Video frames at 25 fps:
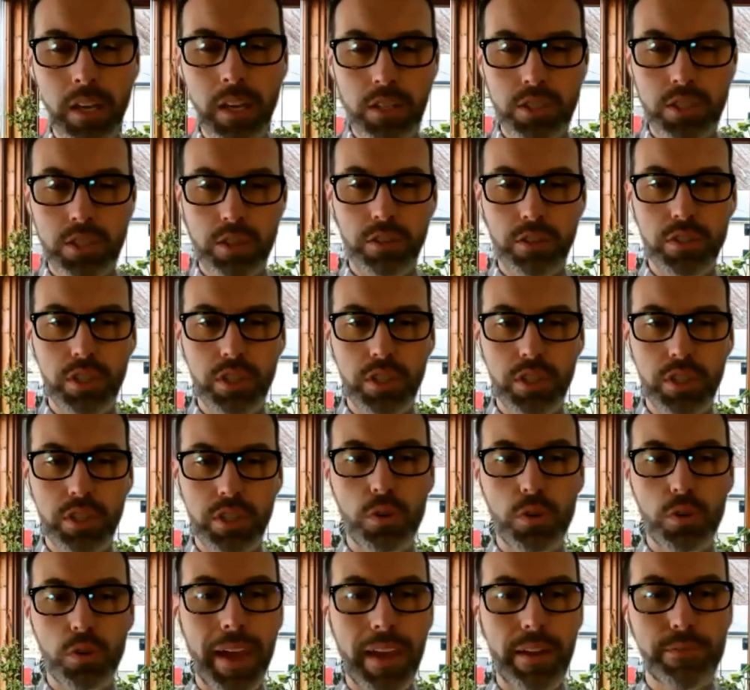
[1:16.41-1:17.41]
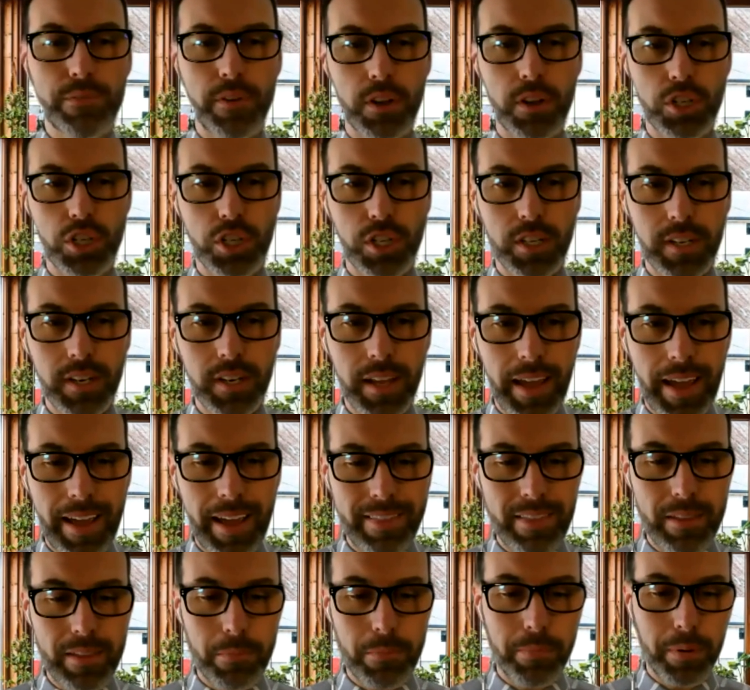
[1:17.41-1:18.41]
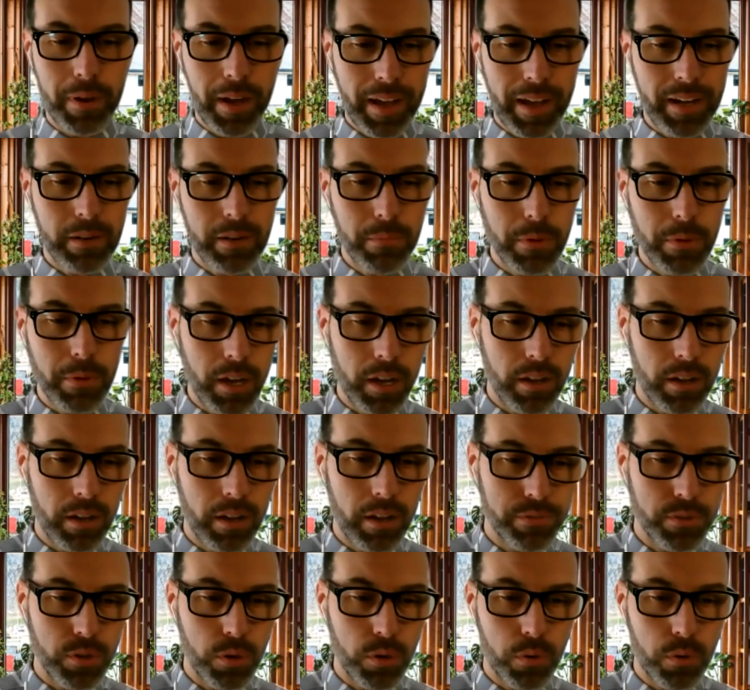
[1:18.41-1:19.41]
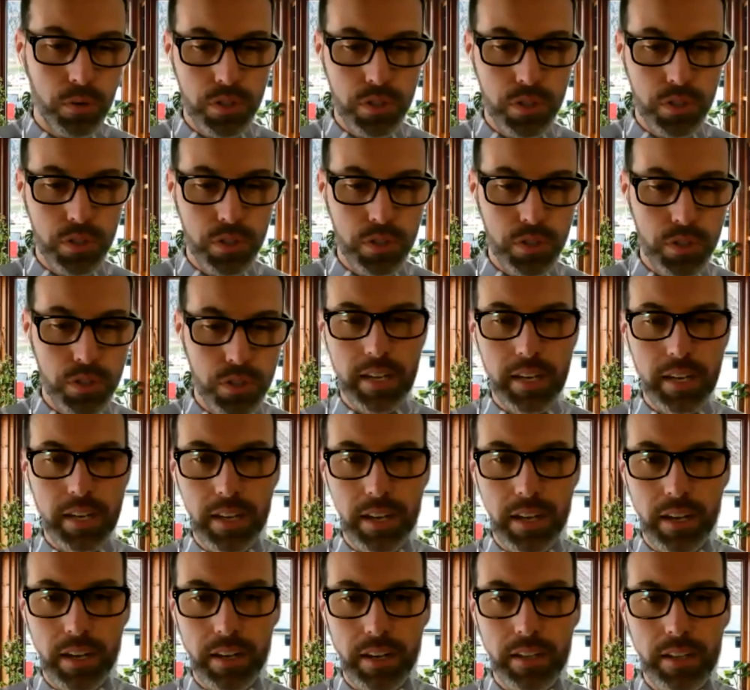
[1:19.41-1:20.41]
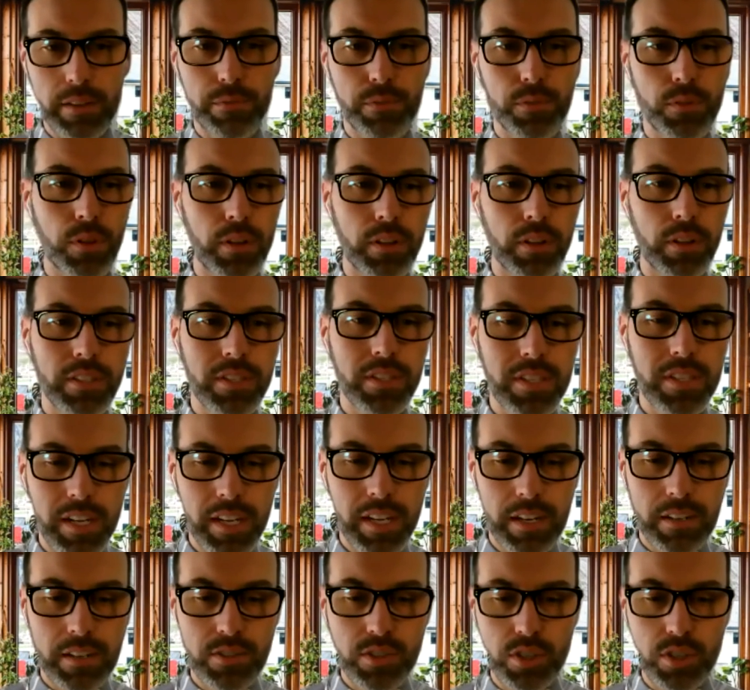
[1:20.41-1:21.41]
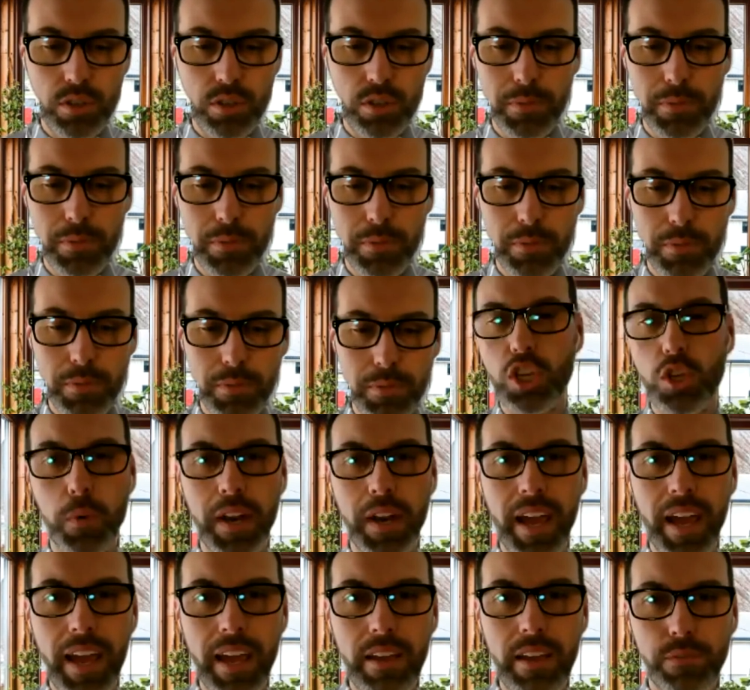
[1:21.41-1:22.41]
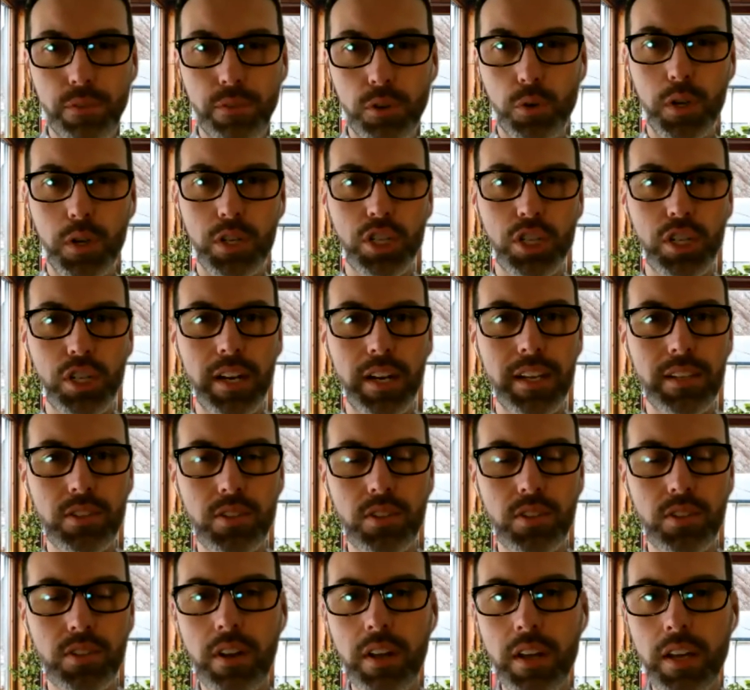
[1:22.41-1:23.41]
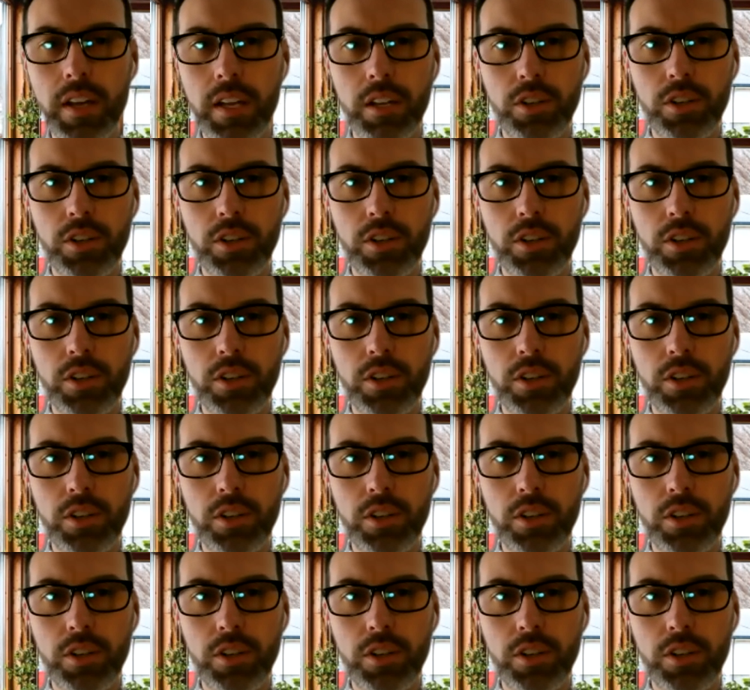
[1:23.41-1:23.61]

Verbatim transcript: So there's a Q&A function at the bottom of your screen. If you're listening on Zoom, that says Q&A for question and answer.